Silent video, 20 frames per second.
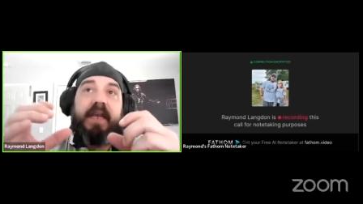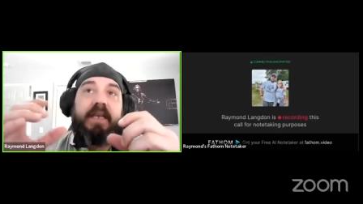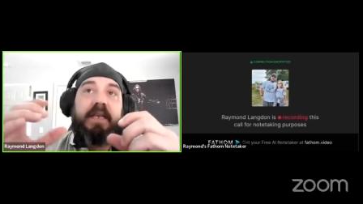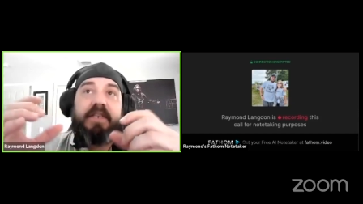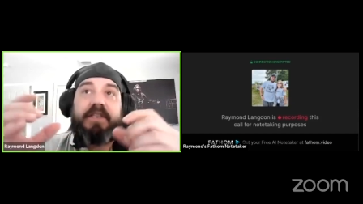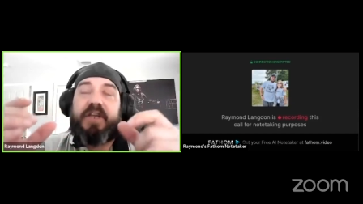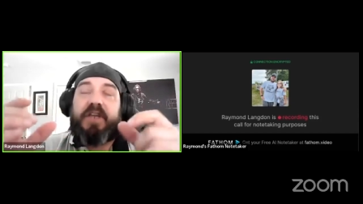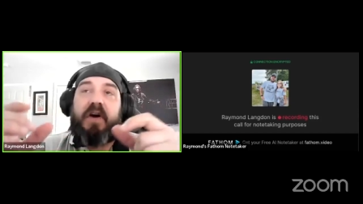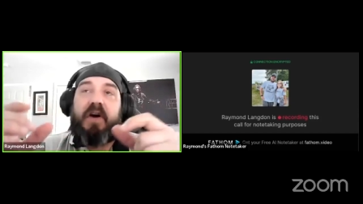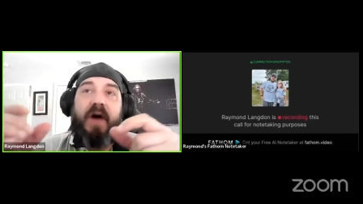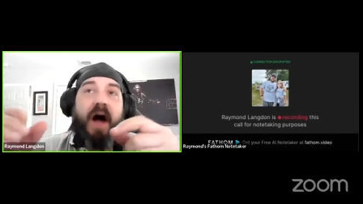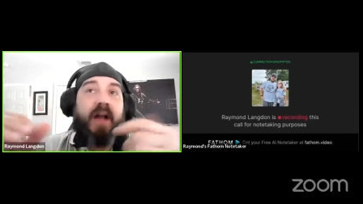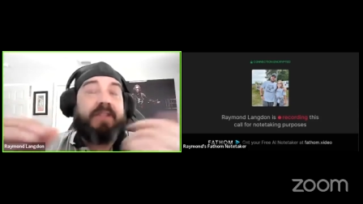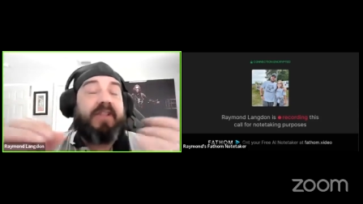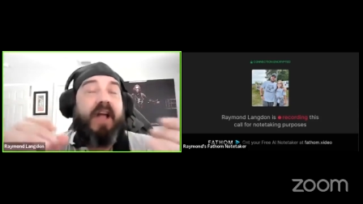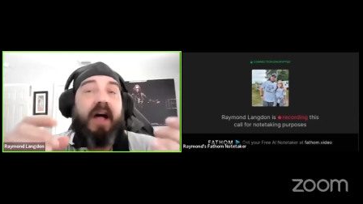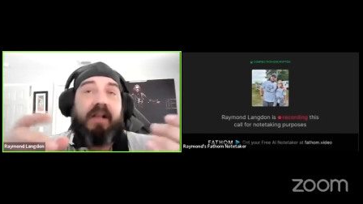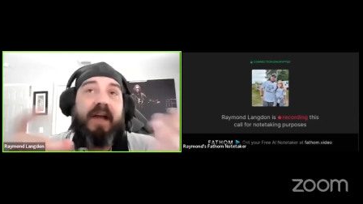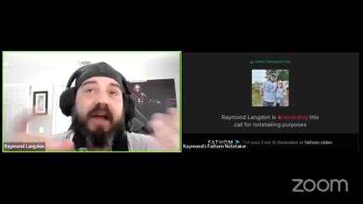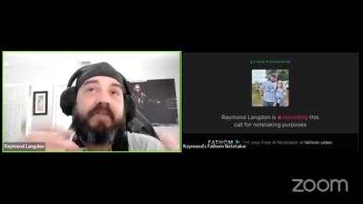So I'll,
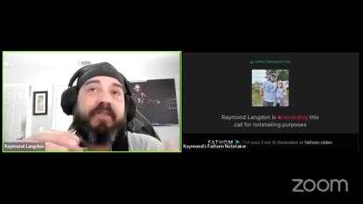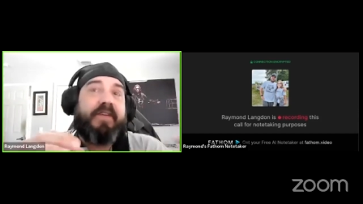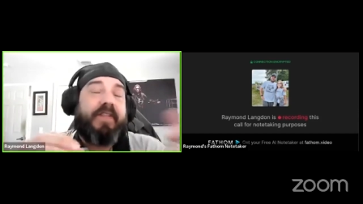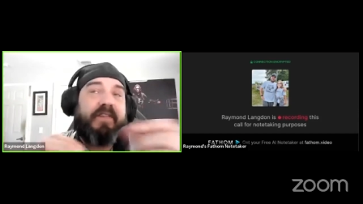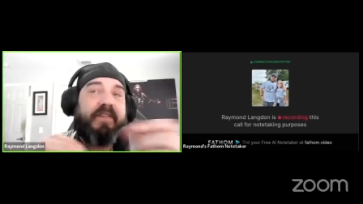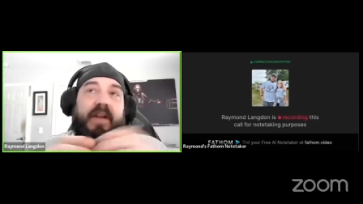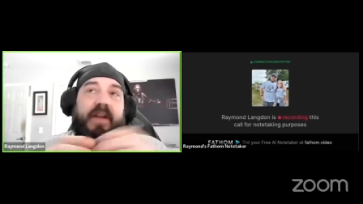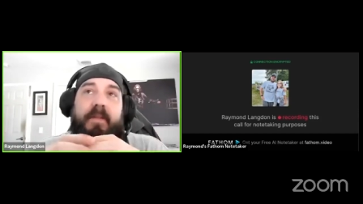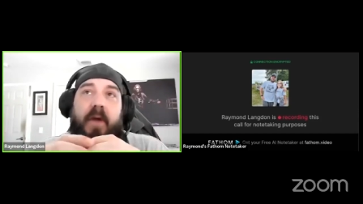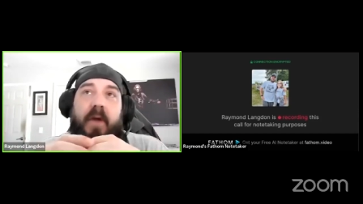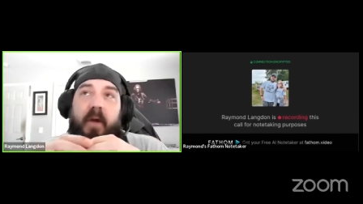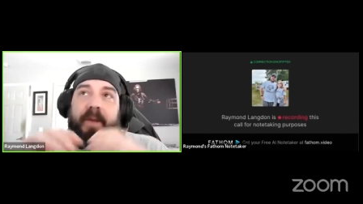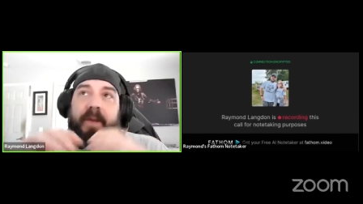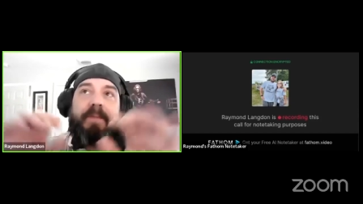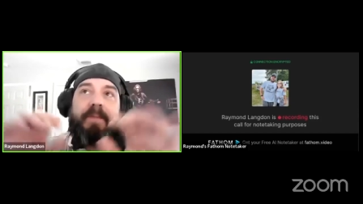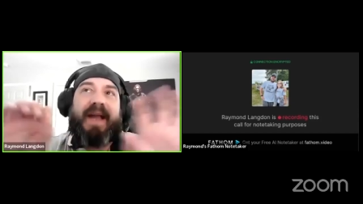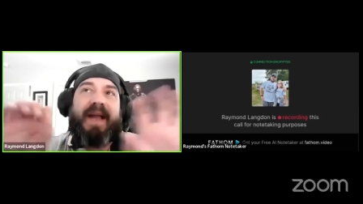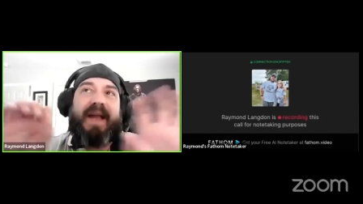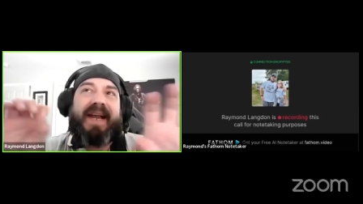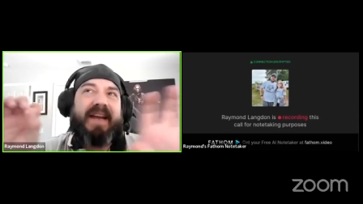I'll cover this in a moment,
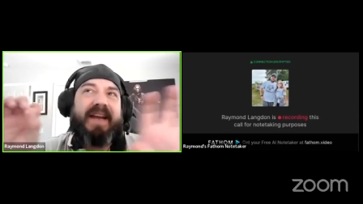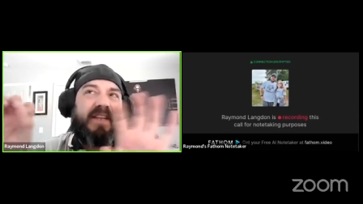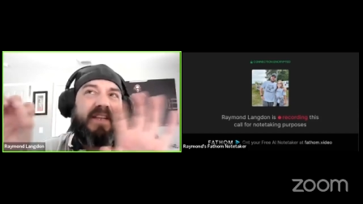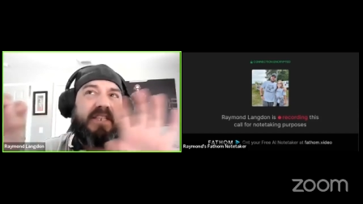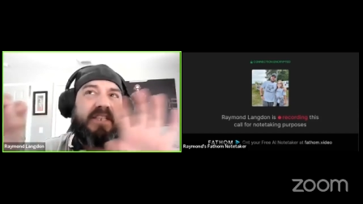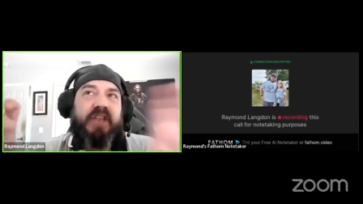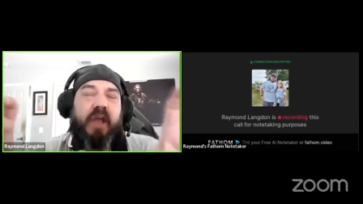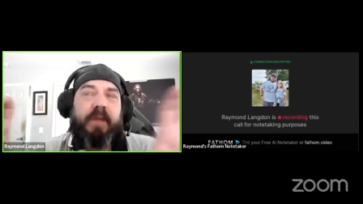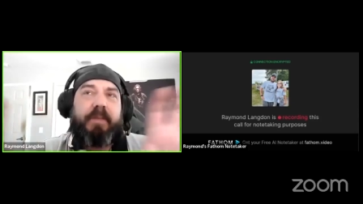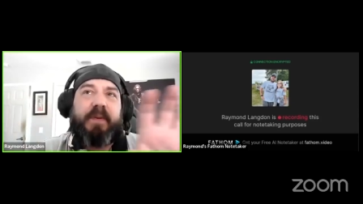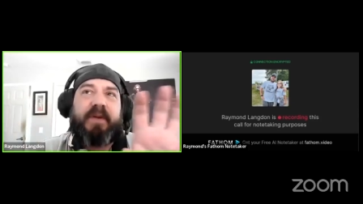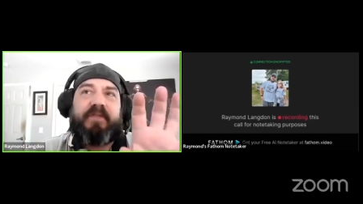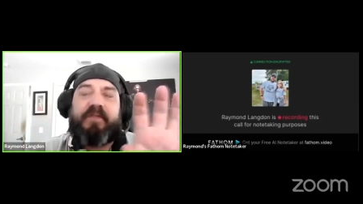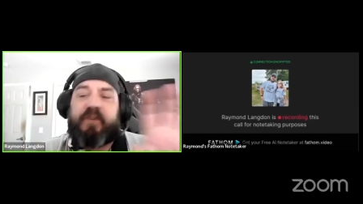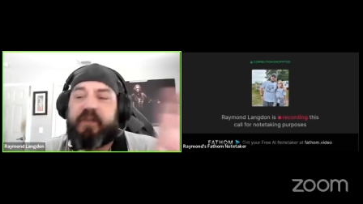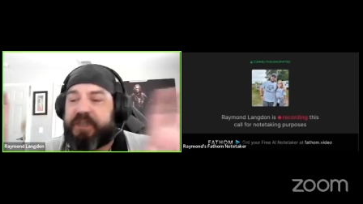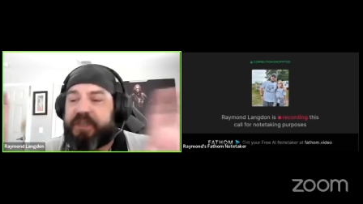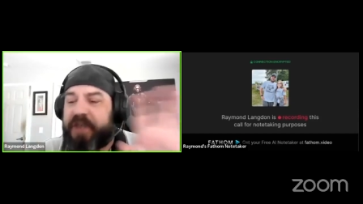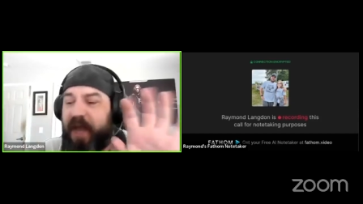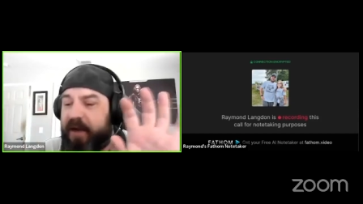my kind of sniper
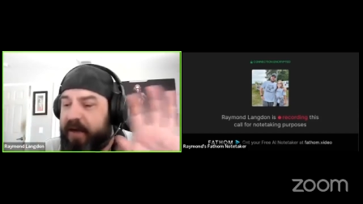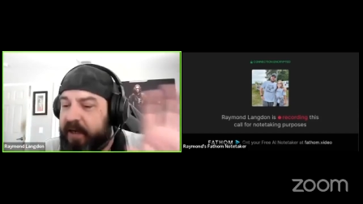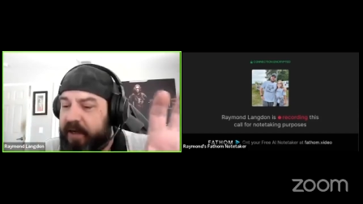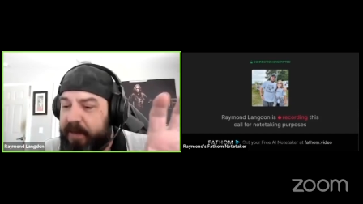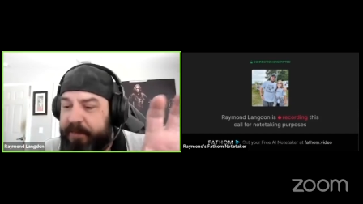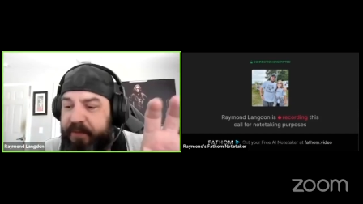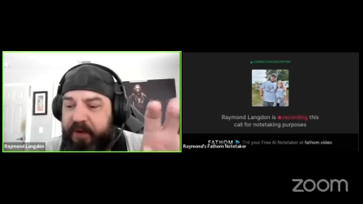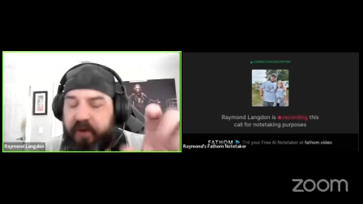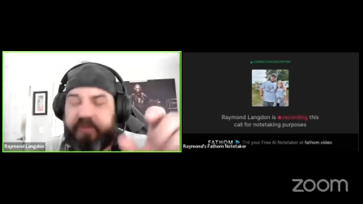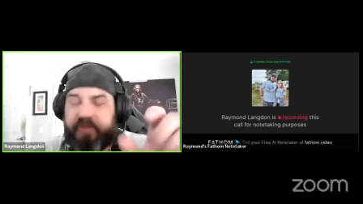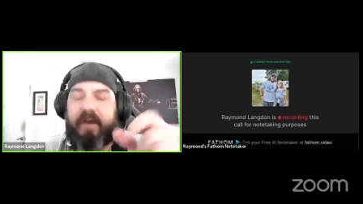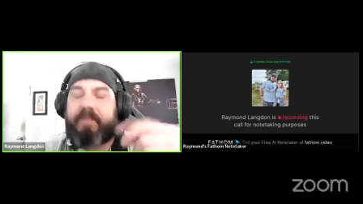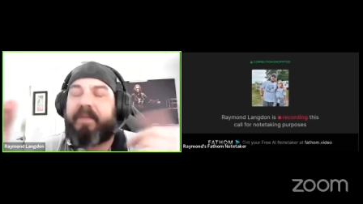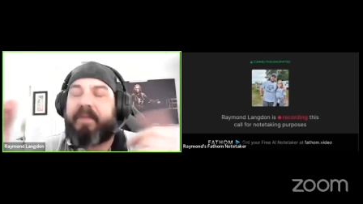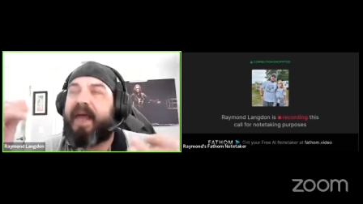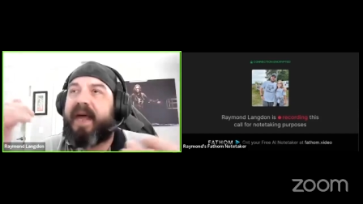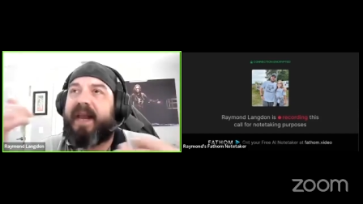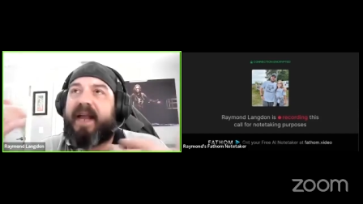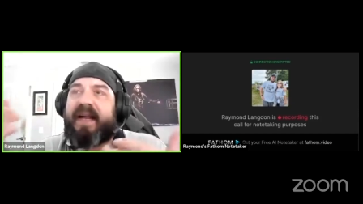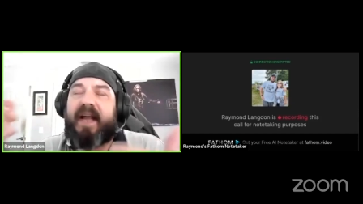versus shotgun approach. I'm
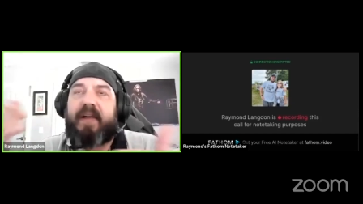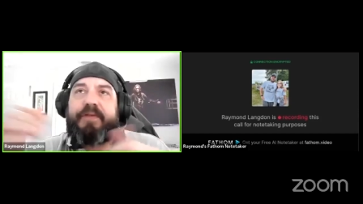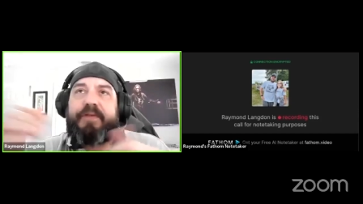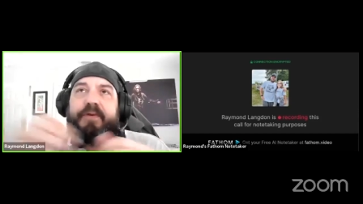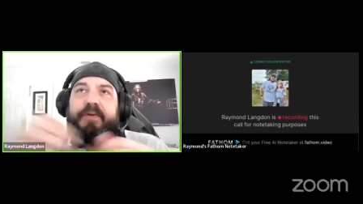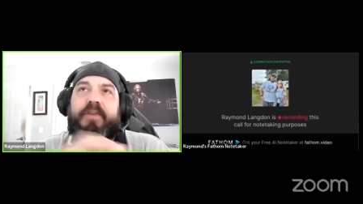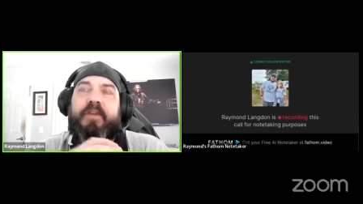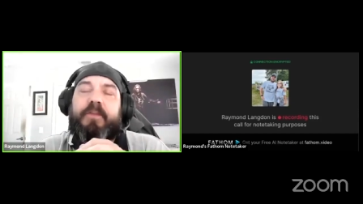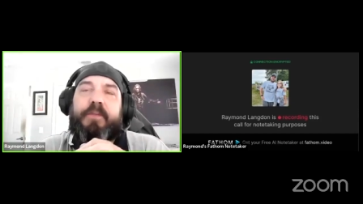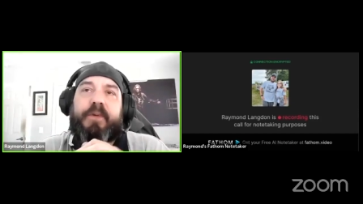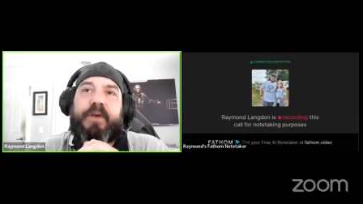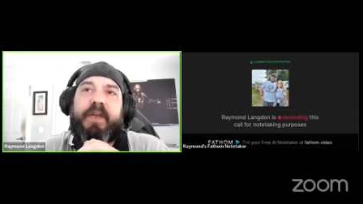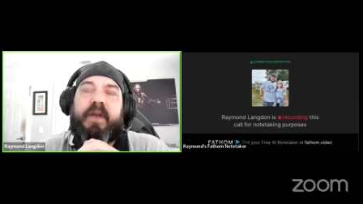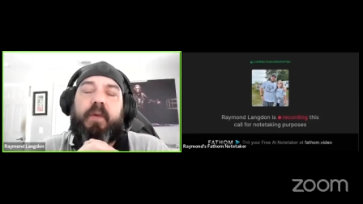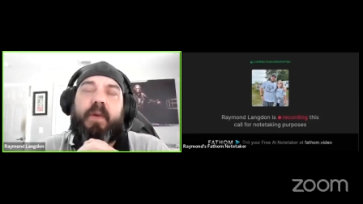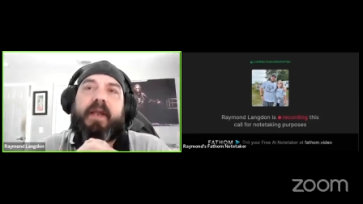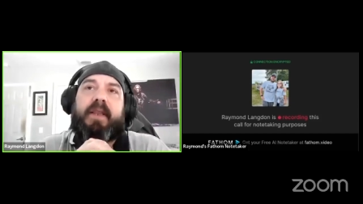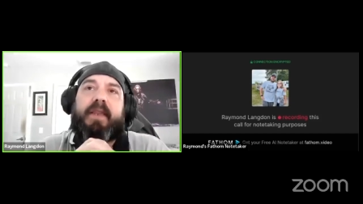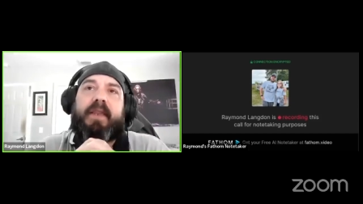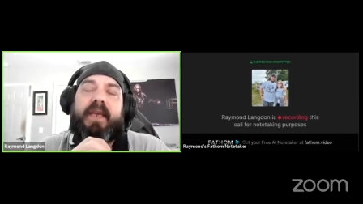glad I got through this pretty
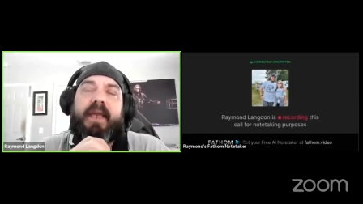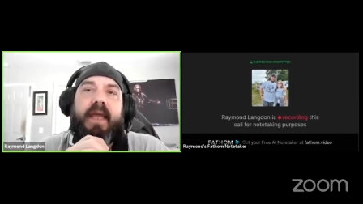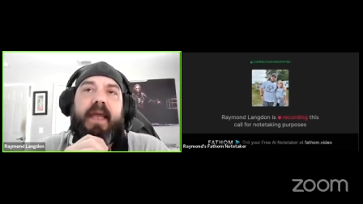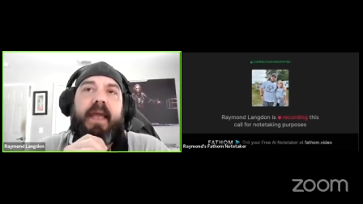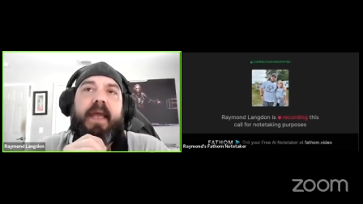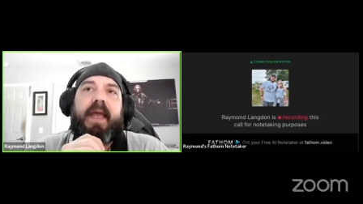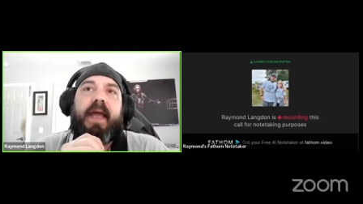quickly.